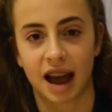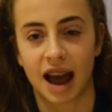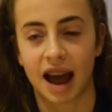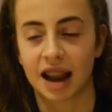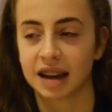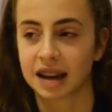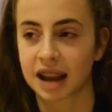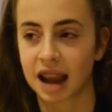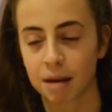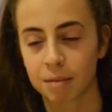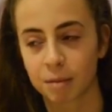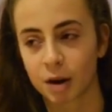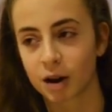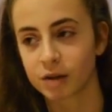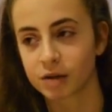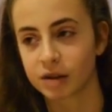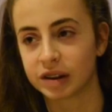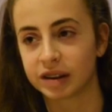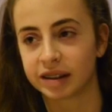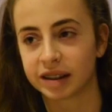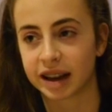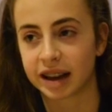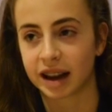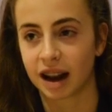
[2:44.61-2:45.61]
And he came over
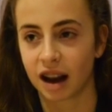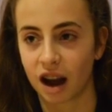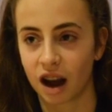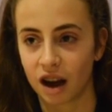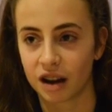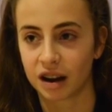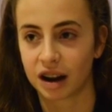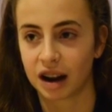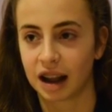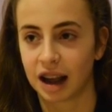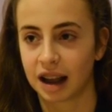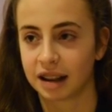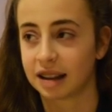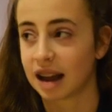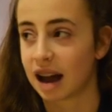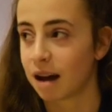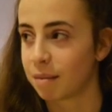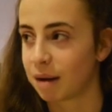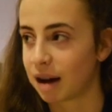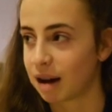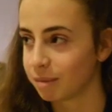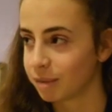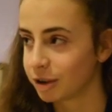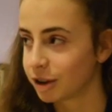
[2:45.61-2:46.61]
and said hello, and I liked
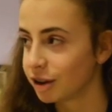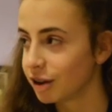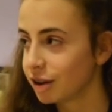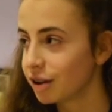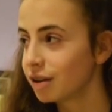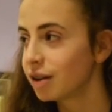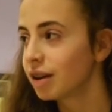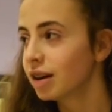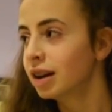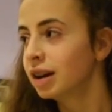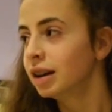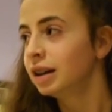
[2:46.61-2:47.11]
that about him too.